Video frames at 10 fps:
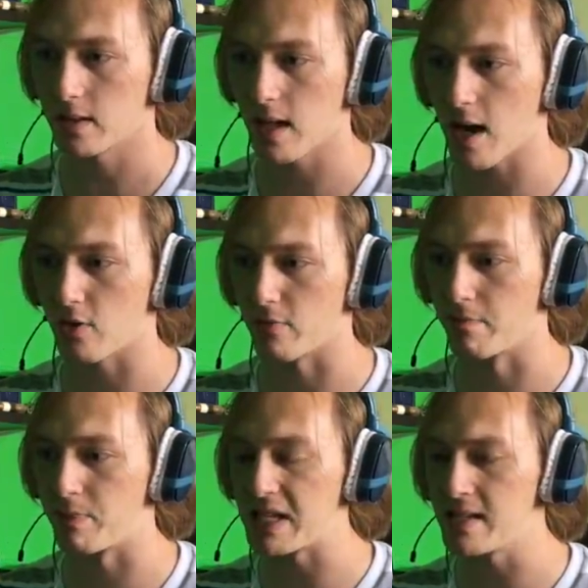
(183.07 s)
Yeah,
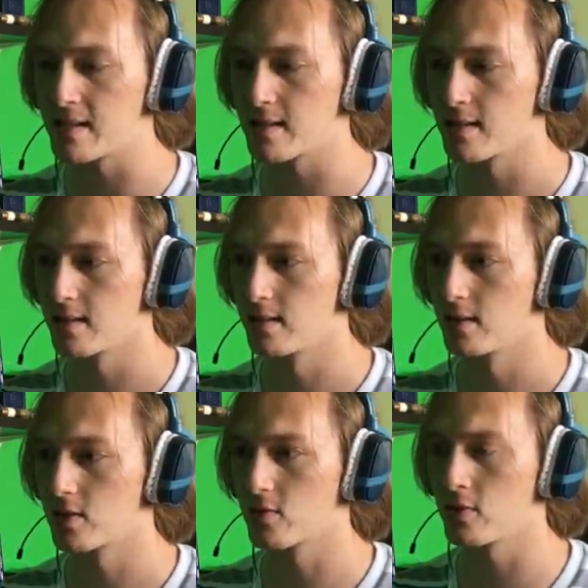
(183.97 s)
beast.
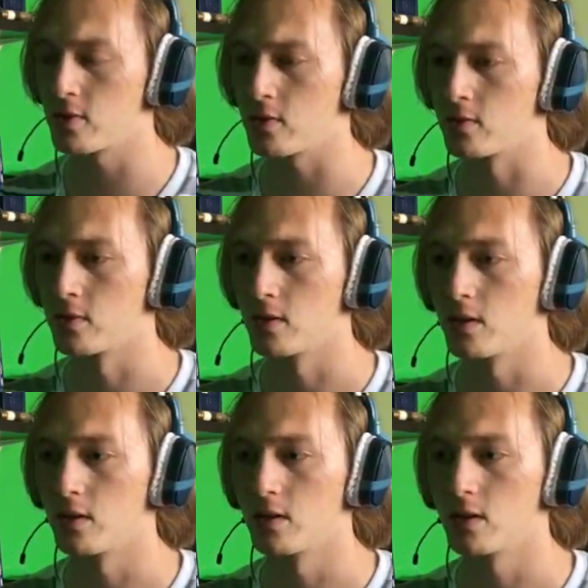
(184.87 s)
Screw you.
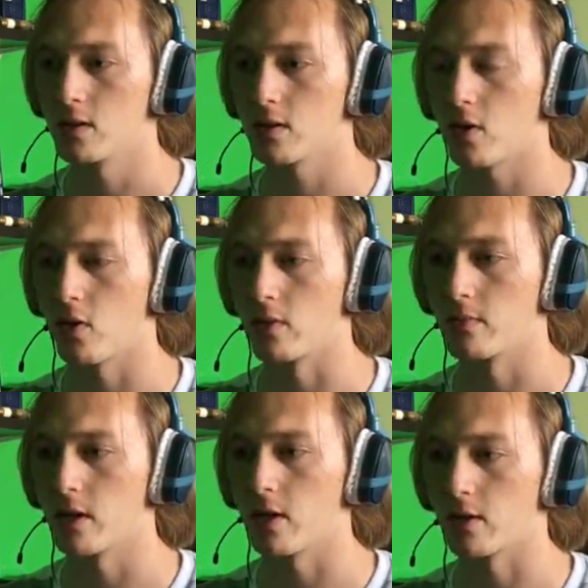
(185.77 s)

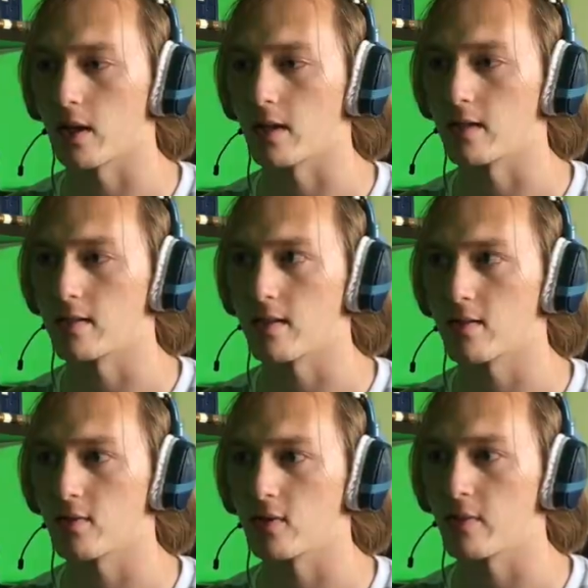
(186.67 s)
Oh, okay, he says,
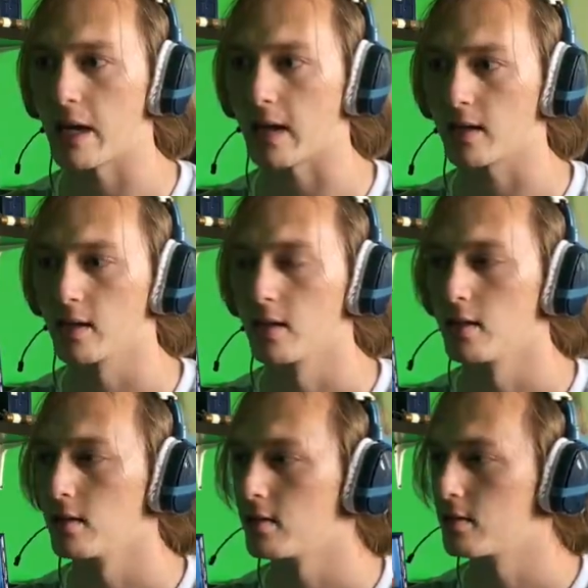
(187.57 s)
screw you back.
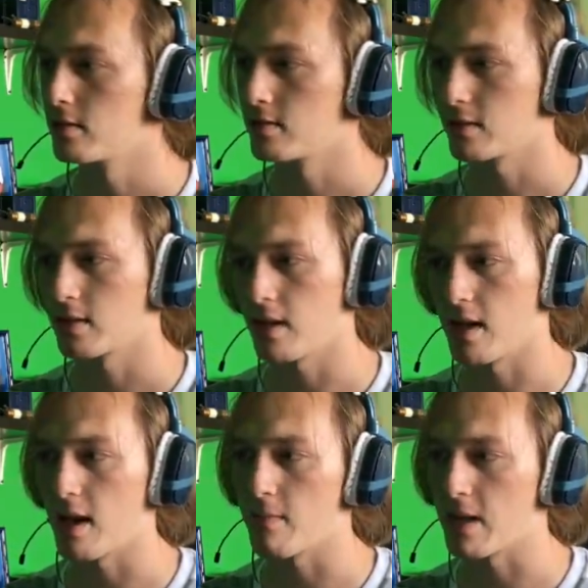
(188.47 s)
He
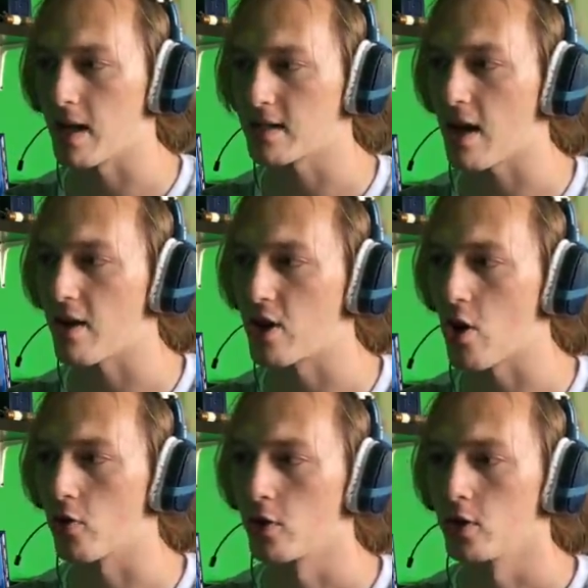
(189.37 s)
hit me, that's how I know.
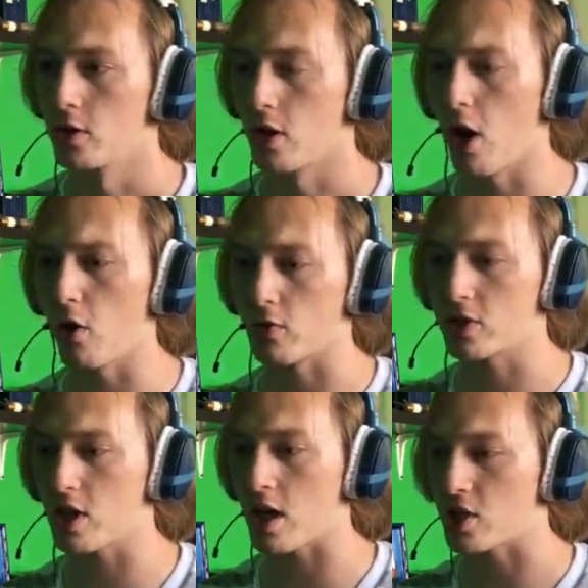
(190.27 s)
Oh,
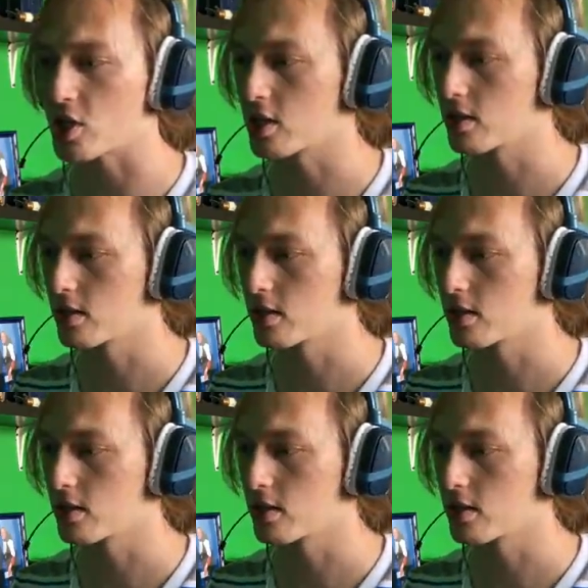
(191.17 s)
gosh!